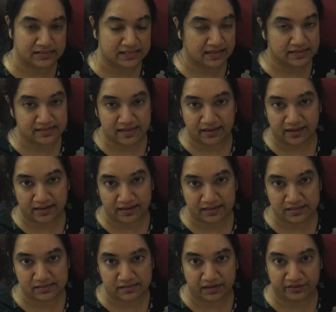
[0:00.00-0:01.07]
C S I R
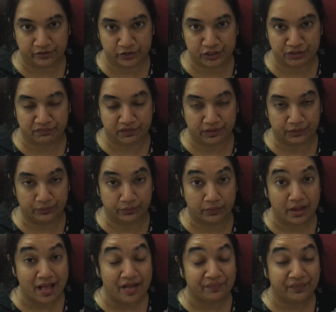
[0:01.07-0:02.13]
net strategy
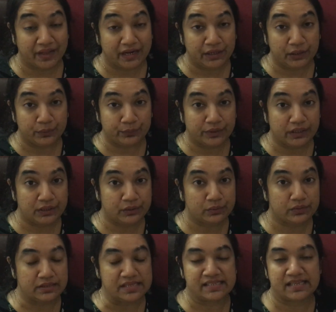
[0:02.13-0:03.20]
video that you need
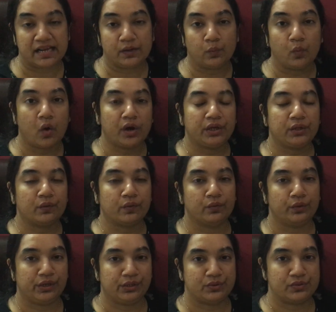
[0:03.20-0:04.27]
to decide what you're
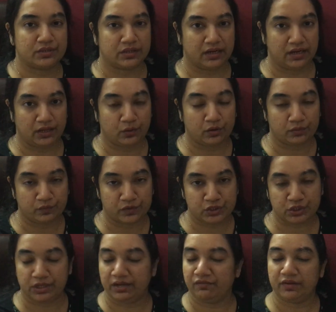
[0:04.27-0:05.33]
going to study on
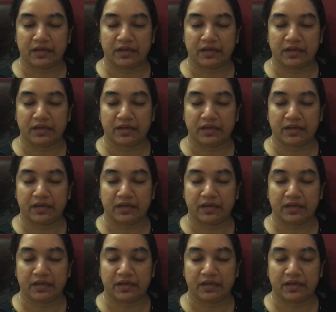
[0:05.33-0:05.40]
which day.